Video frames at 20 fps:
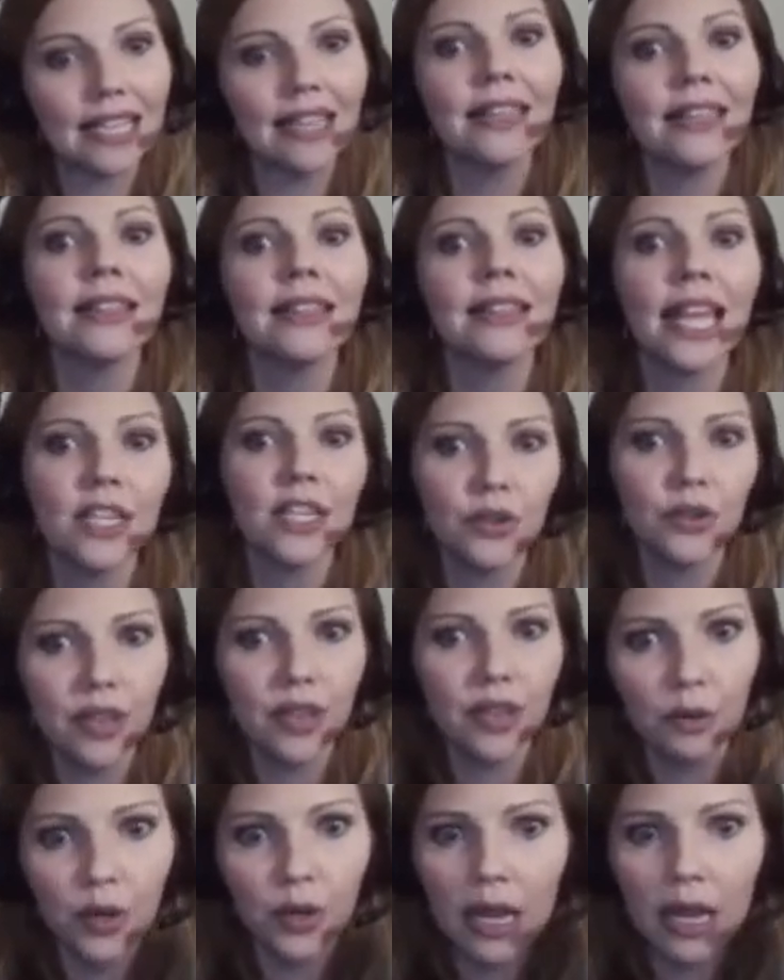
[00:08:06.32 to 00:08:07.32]
And then later
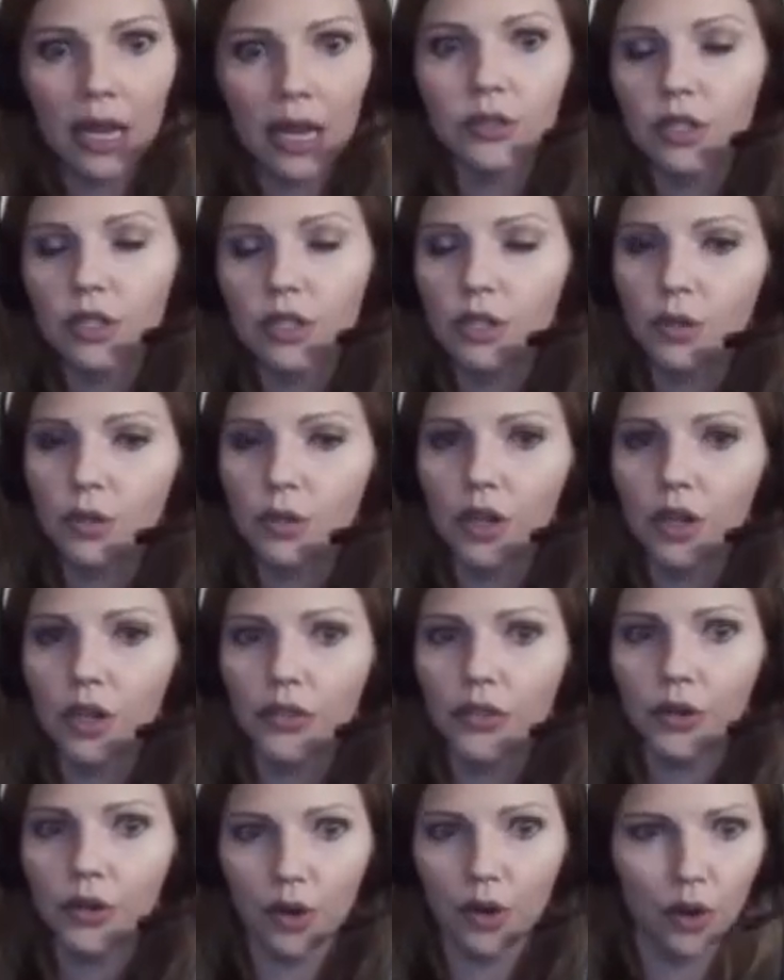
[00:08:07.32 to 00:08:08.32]
they were able to do it on
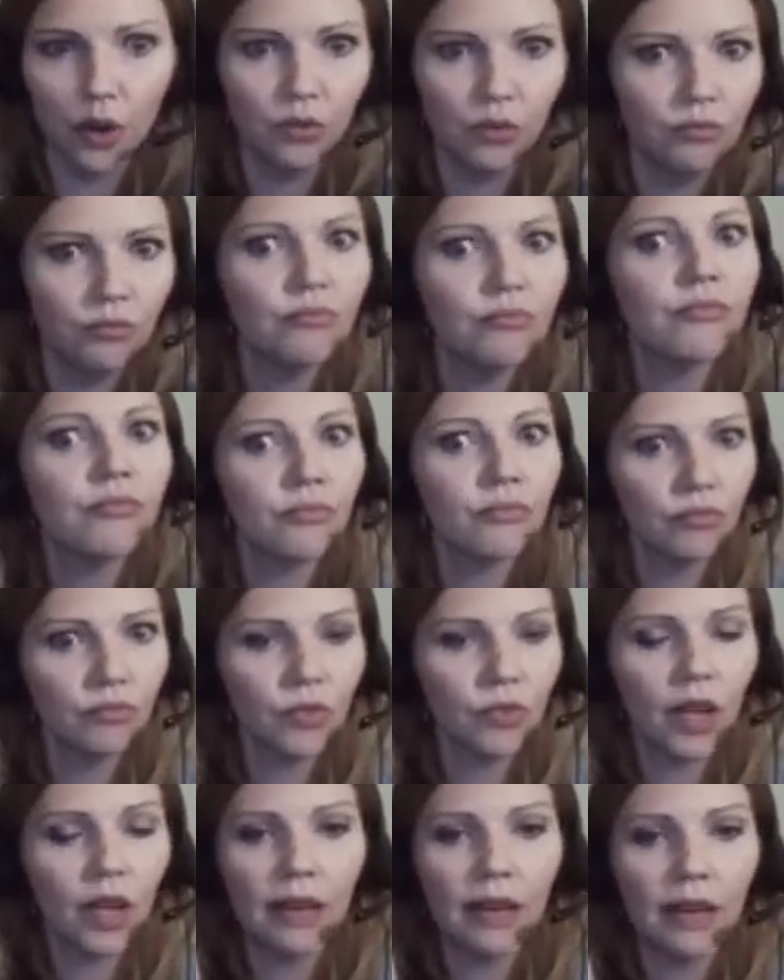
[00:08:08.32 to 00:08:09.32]
their own.
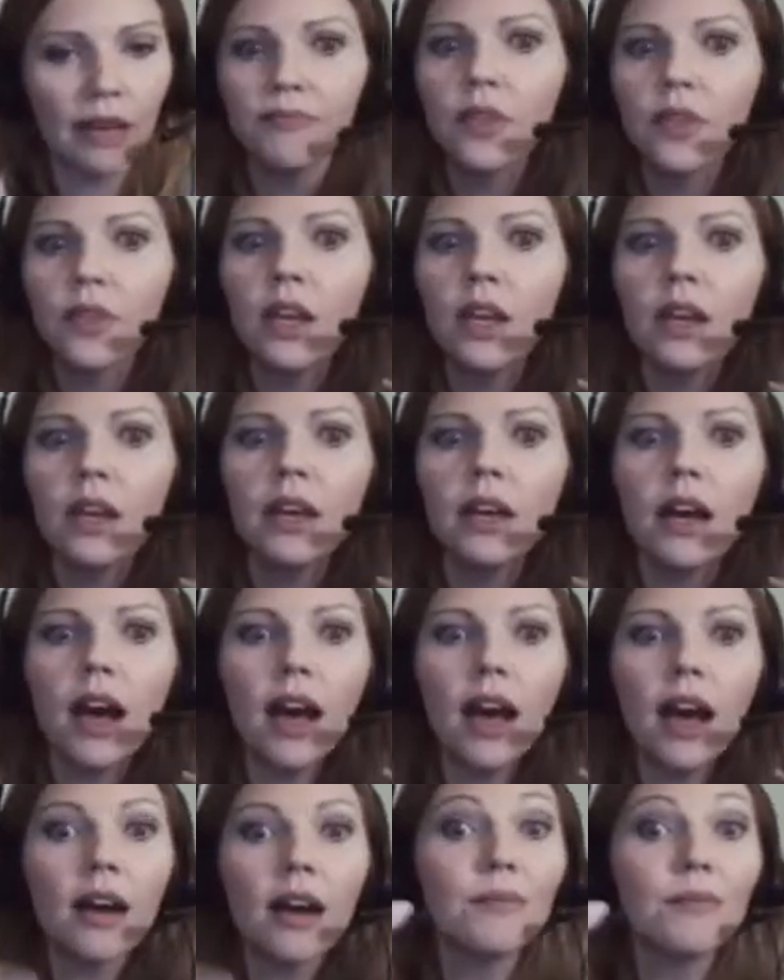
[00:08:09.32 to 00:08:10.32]
Okay.
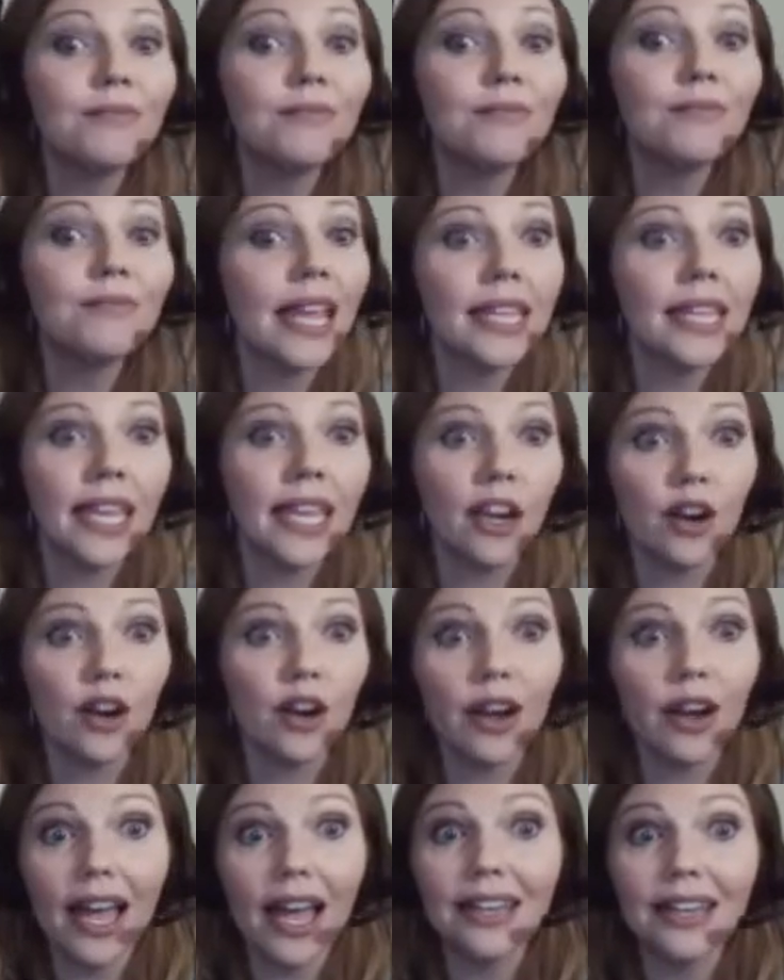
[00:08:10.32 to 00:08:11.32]

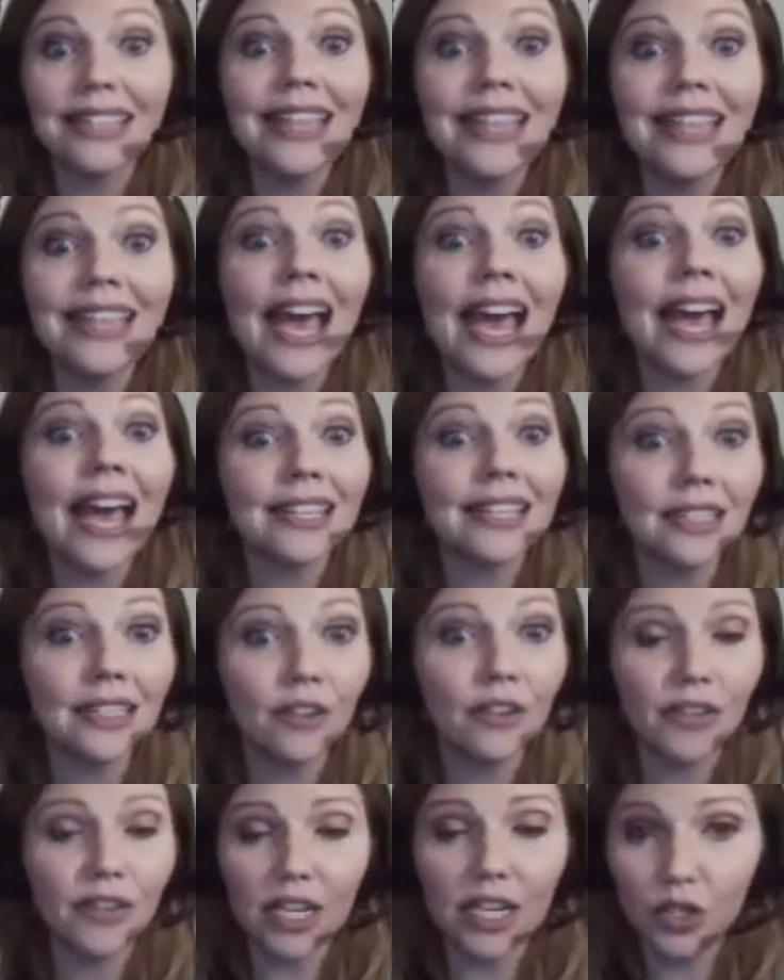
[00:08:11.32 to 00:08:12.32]
Daycare, how did that
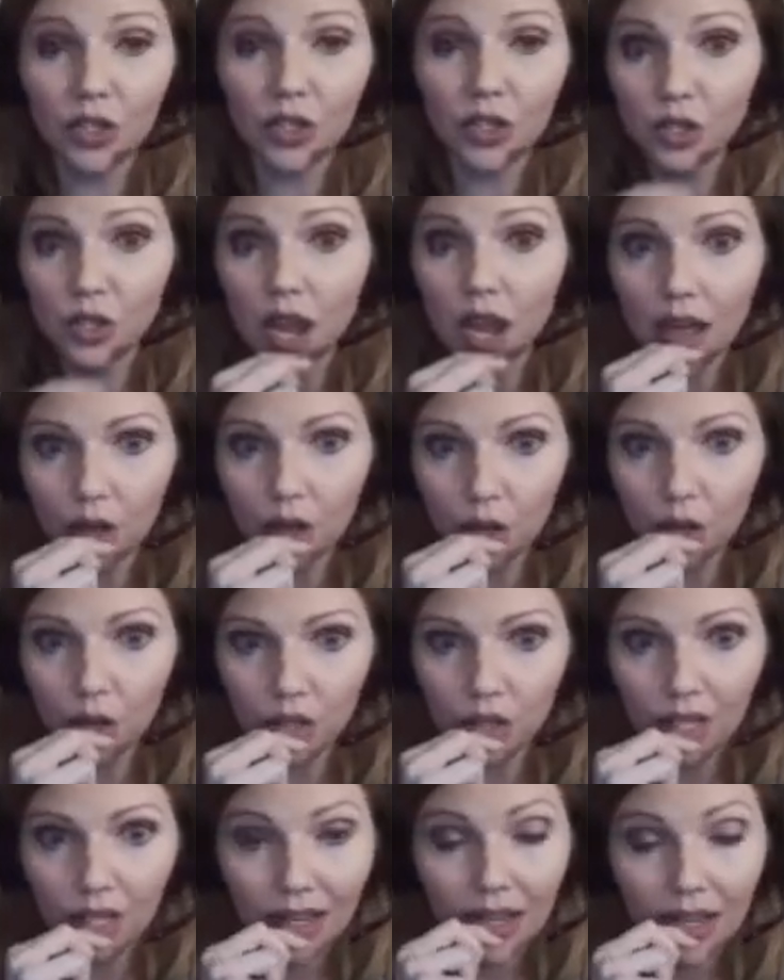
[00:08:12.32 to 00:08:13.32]
affect your child?
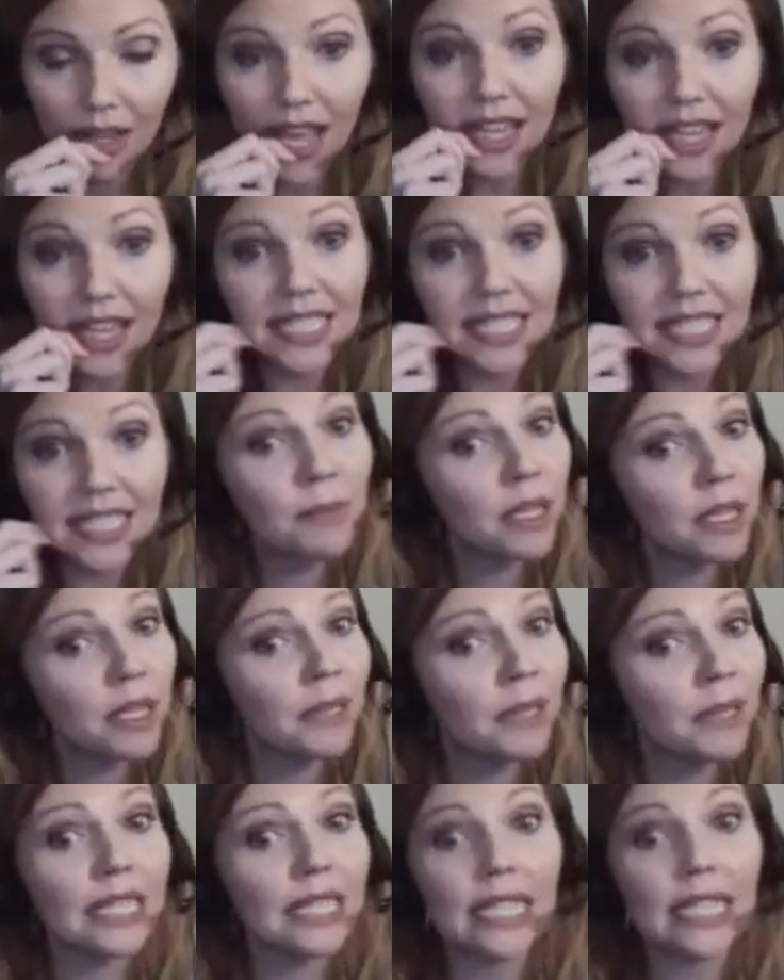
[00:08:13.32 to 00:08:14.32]
Academic
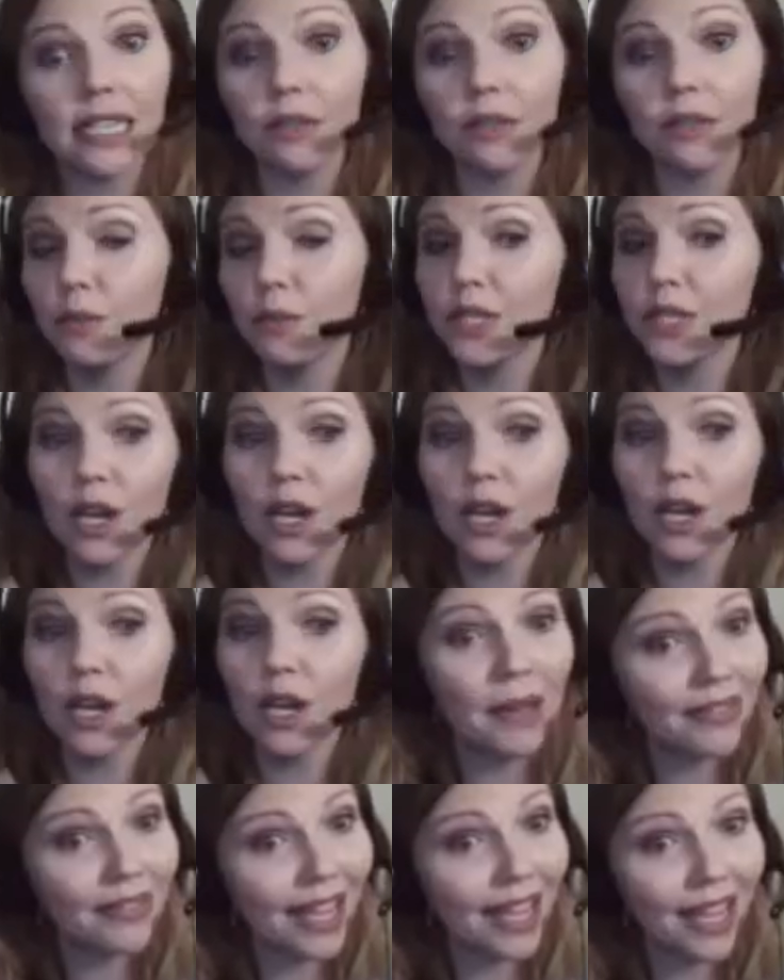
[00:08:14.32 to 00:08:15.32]
ability, when we're talking
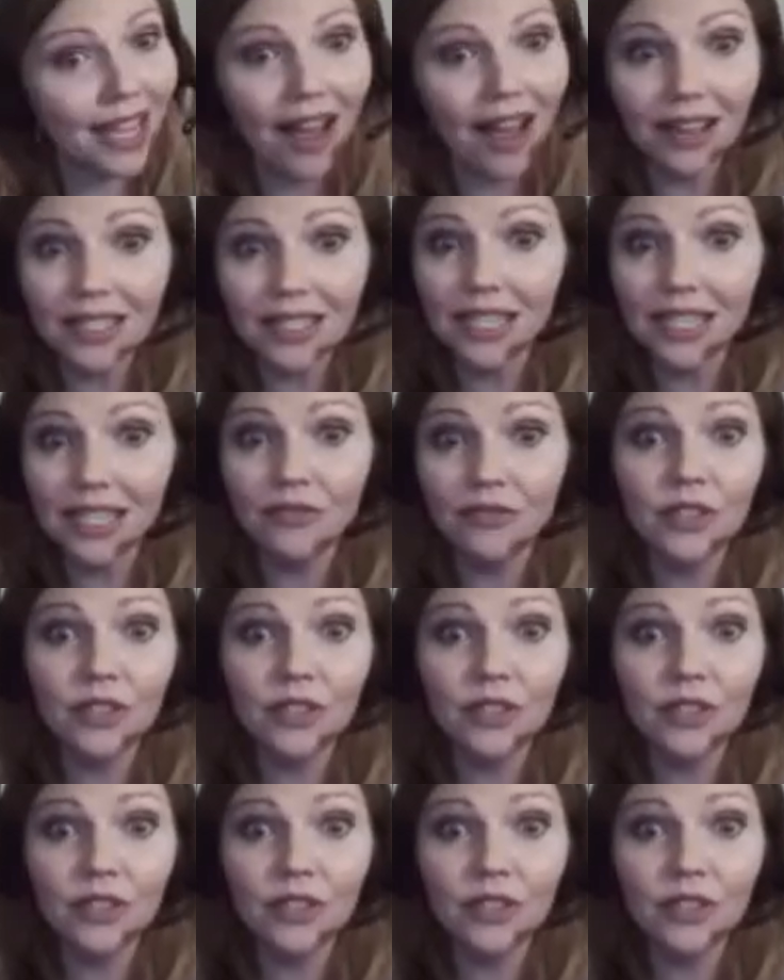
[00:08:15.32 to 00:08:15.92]
about that cognitive